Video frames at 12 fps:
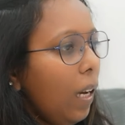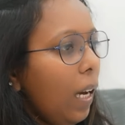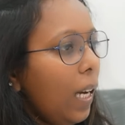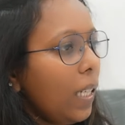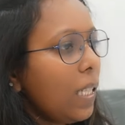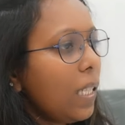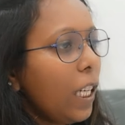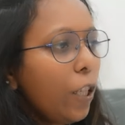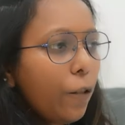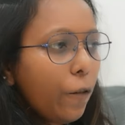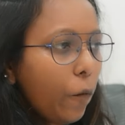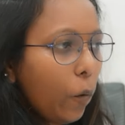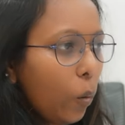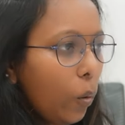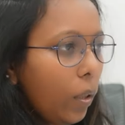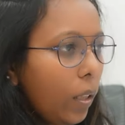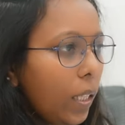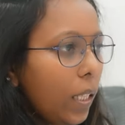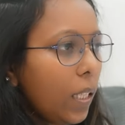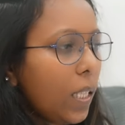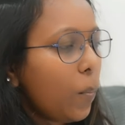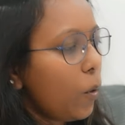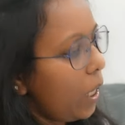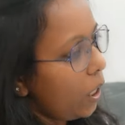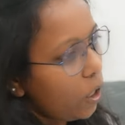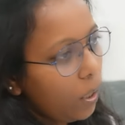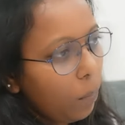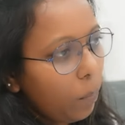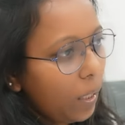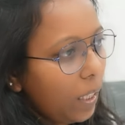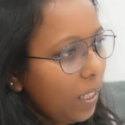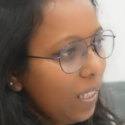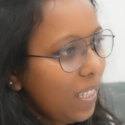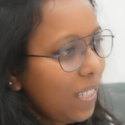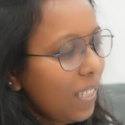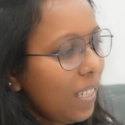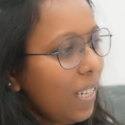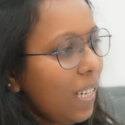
And stage four is production begins.